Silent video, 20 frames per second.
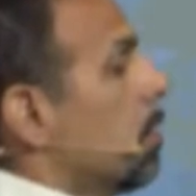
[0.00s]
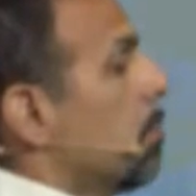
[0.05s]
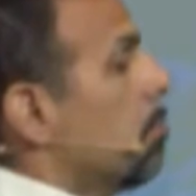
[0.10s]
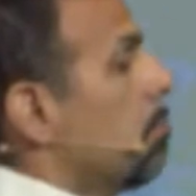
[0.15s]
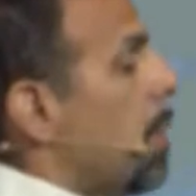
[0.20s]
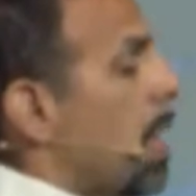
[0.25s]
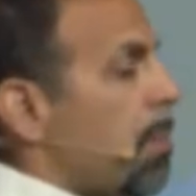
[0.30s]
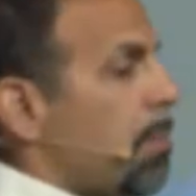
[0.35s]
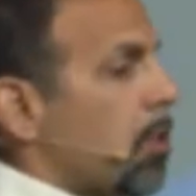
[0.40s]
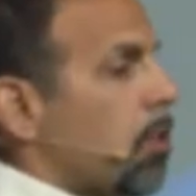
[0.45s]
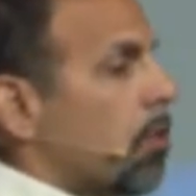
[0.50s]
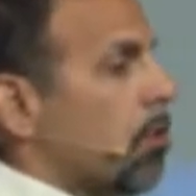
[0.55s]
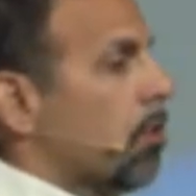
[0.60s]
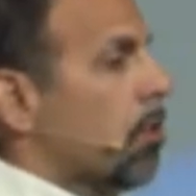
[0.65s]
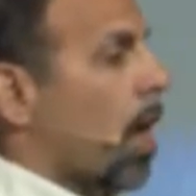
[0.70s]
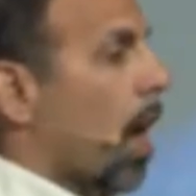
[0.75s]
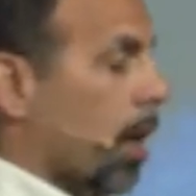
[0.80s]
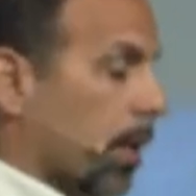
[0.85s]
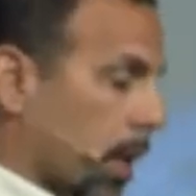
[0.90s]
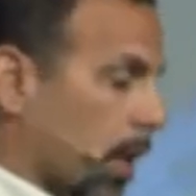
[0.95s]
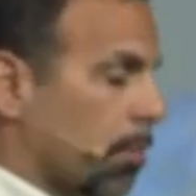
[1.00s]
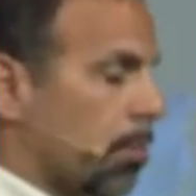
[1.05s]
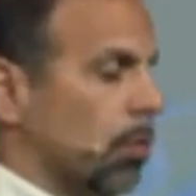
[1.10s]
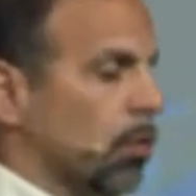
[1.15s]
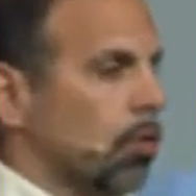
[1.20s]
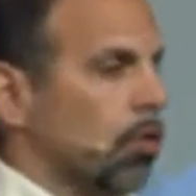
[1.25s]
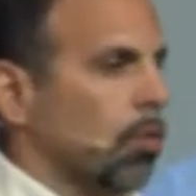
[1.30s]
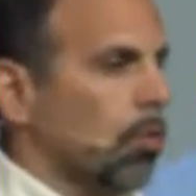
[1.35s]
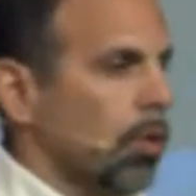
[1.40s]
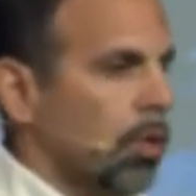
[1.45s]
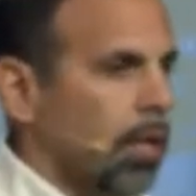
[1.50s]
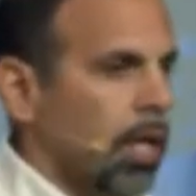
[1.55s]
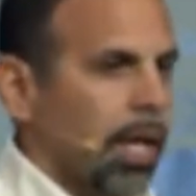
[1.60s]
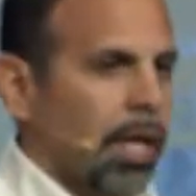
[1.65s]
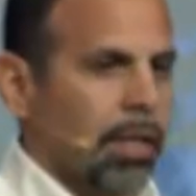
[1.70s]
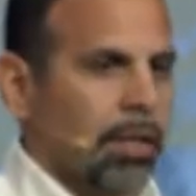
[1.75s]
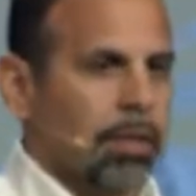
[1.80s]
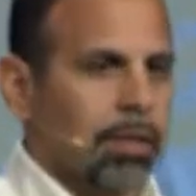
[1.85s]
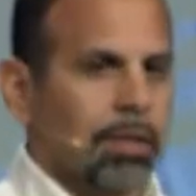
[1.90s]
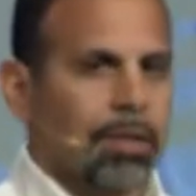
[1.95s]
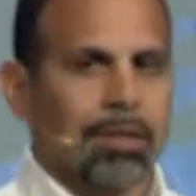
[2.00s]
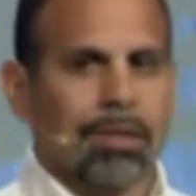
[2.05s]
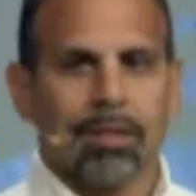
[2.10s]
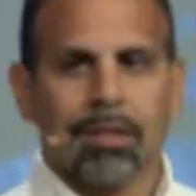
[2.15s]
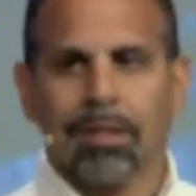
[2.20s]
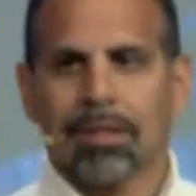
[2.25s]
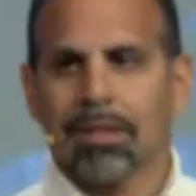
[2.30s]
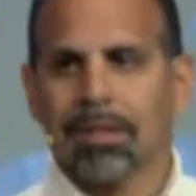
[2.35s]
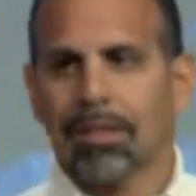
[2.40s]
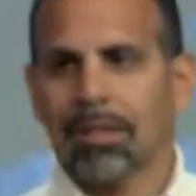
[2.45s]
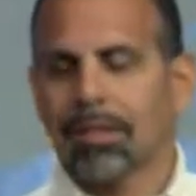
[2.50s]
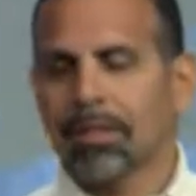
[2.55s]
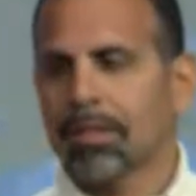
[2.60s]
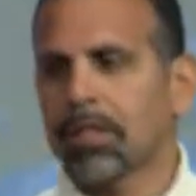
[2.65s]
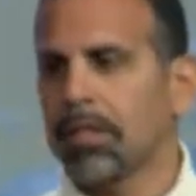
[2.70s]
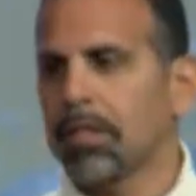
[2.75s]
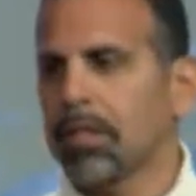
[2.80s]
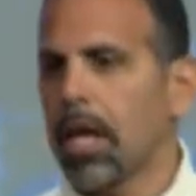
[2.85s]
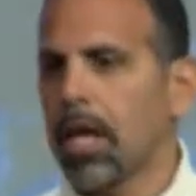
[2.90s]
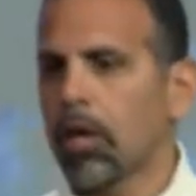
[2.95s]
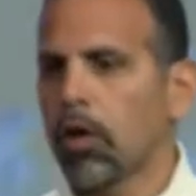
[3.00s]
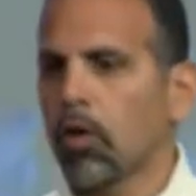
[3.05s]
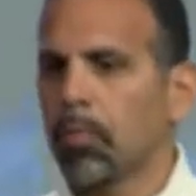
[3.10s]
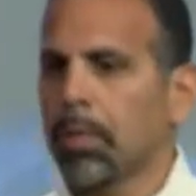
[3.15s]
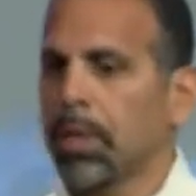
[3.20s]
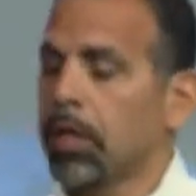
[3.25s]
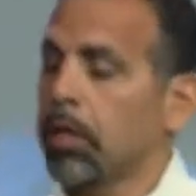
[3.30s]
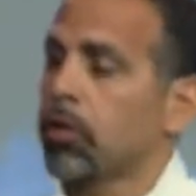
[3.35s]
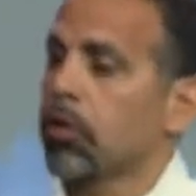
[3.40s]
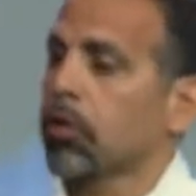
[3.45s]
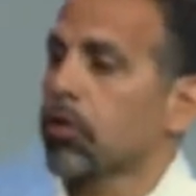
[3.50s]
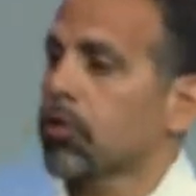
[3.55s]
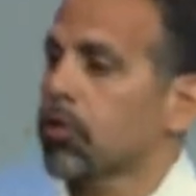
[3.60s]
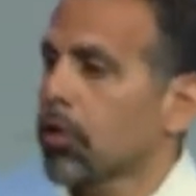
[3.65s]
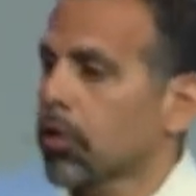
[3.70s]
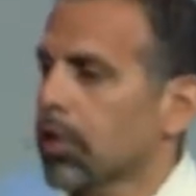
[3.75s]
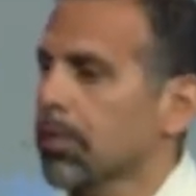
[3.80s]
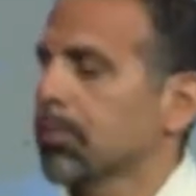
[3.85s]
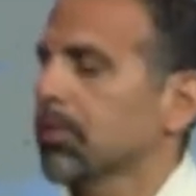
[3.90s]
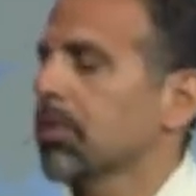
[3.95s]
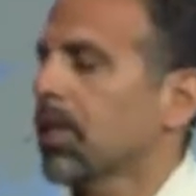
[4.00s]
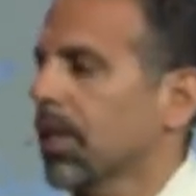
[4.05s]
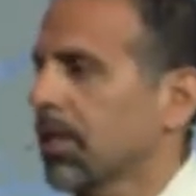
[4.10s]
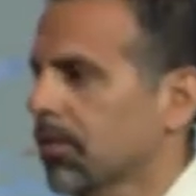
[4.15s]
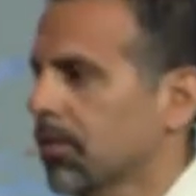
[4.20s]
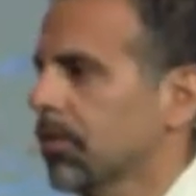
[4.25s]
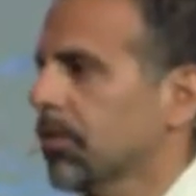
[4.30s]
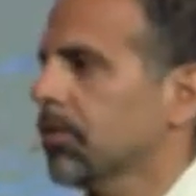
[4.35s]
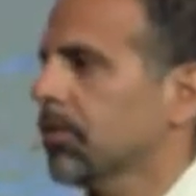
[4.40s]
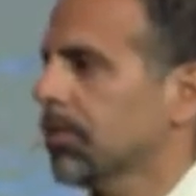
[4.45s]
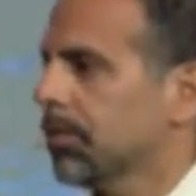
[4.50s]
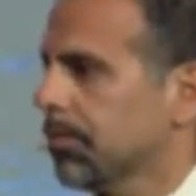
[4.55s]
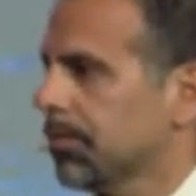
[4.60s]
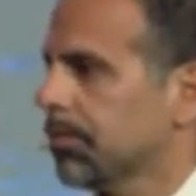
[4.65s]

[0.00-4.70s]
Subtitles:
Maybe you're not able to relate to Naomi and her circumstances,